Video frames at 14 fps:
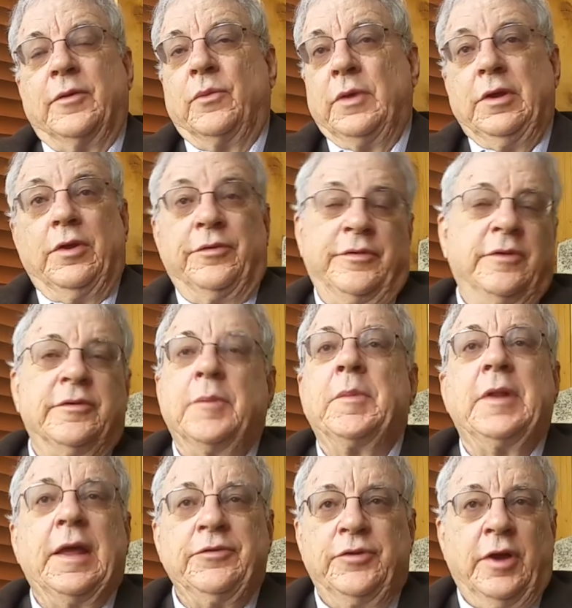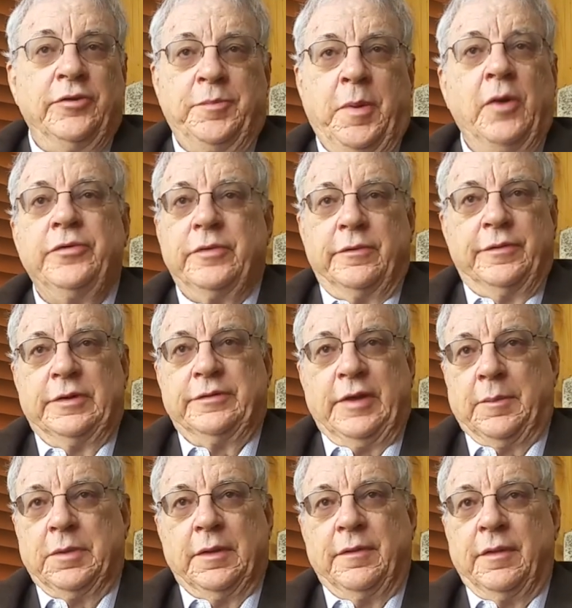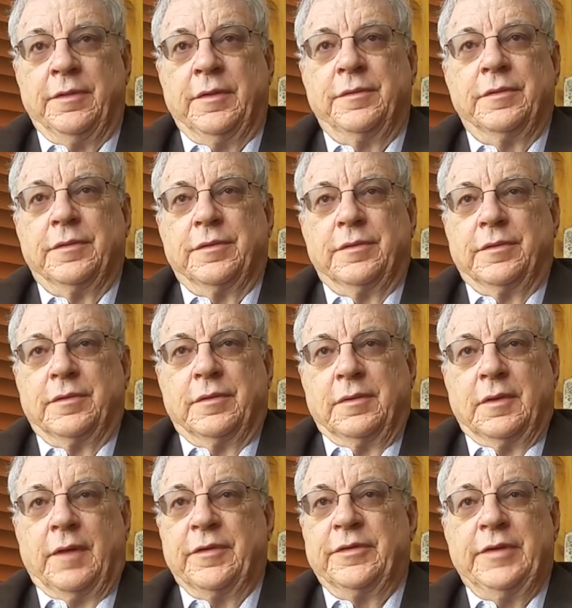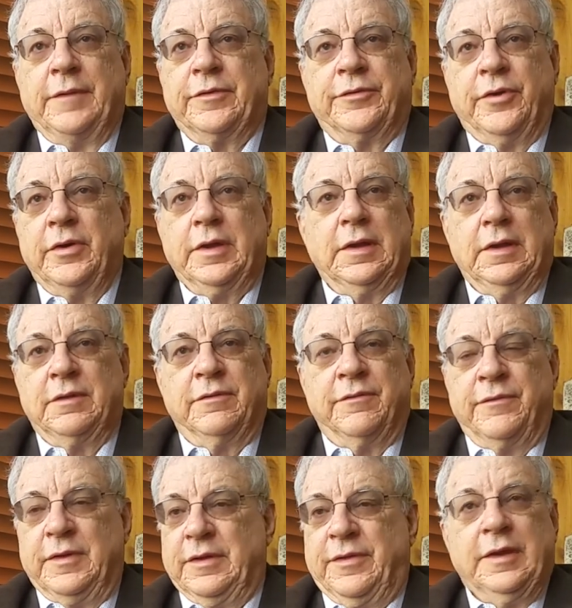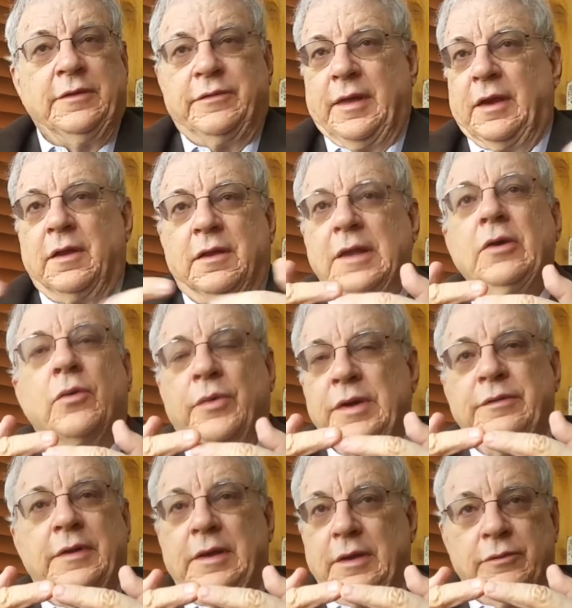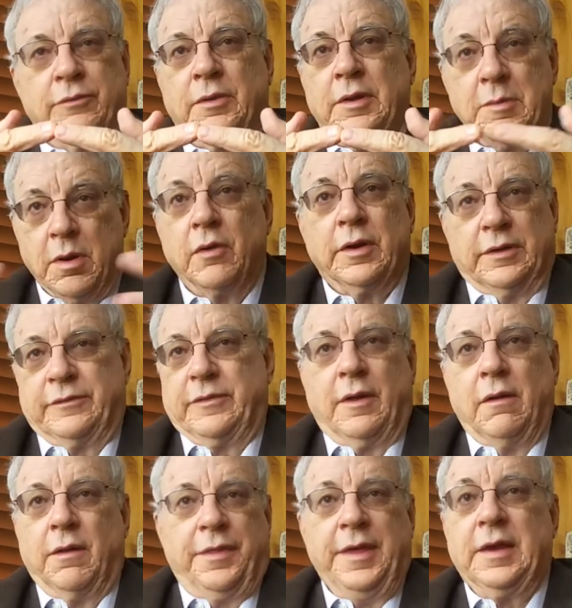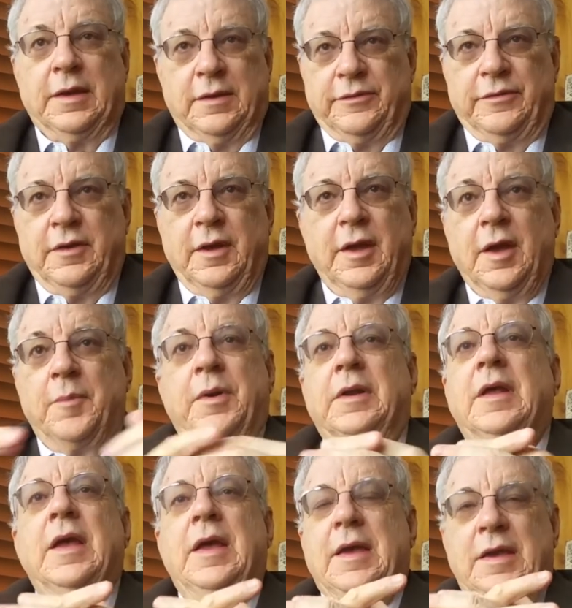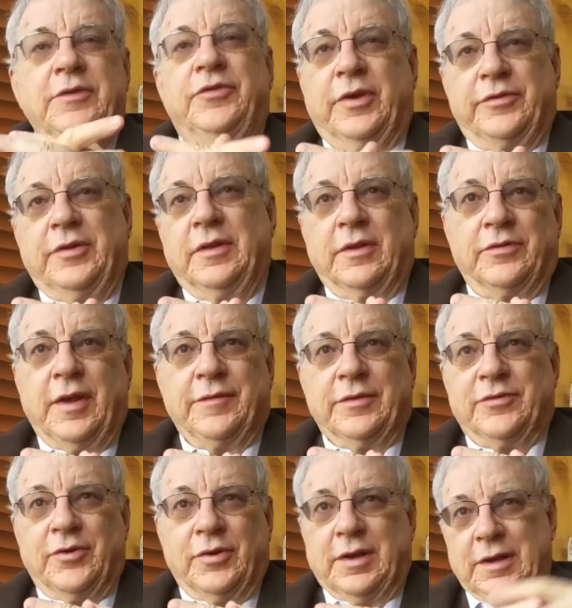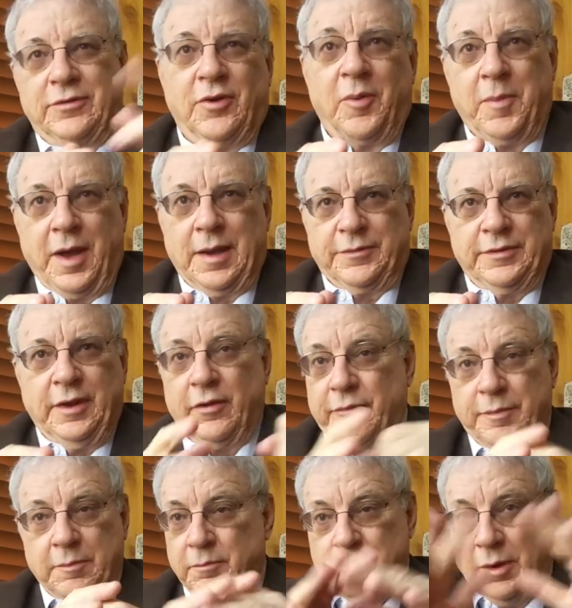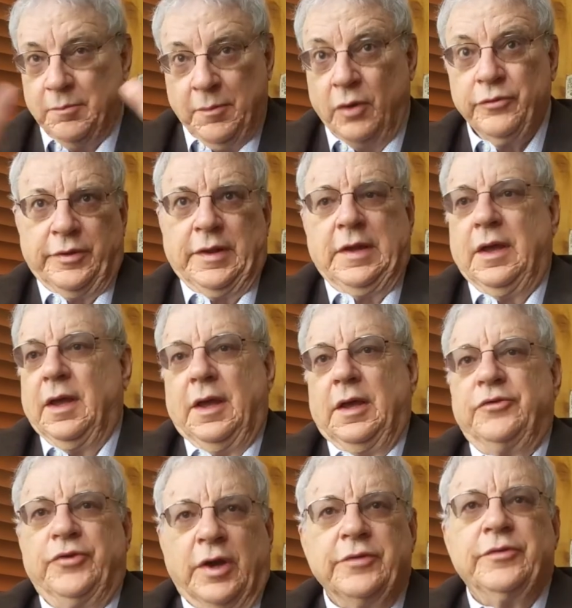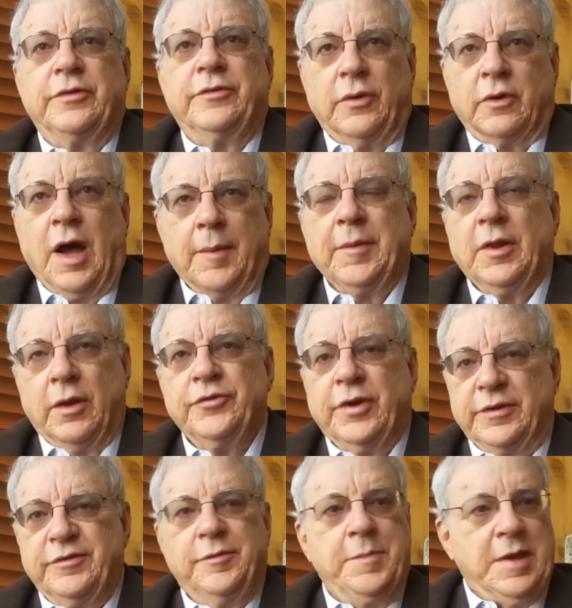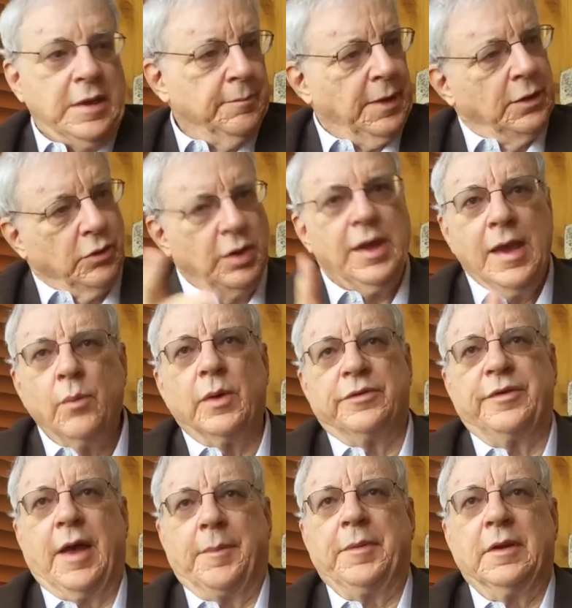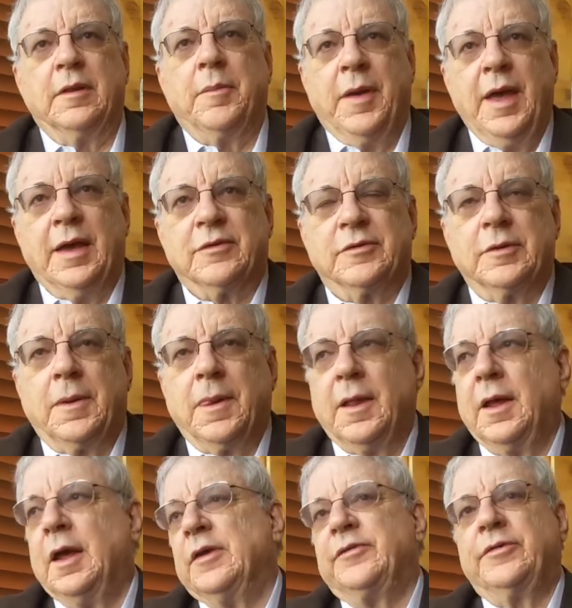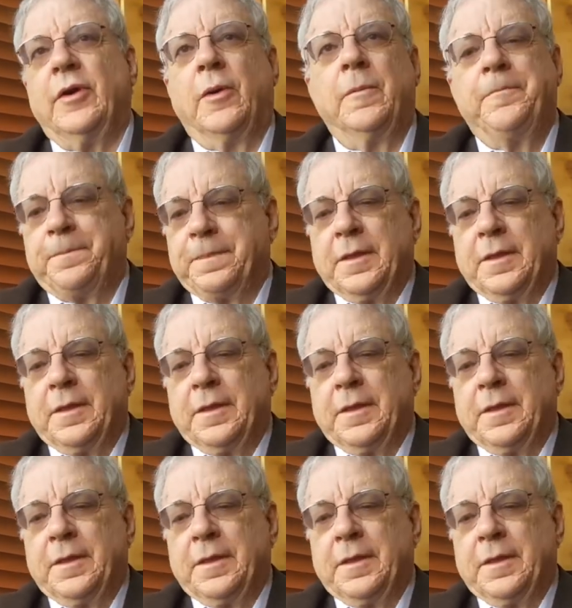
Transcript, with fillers: the re- someone like Judge Posner, for example, of the Seventh Circuit is thinks that legal reasoning is really bogus. The whole thing is, but he's just in the Seventh Circuit. He's all by himself. And but mostly judges, you know, common law judges begin by looking at what's happened in the past. Mm-hmm. So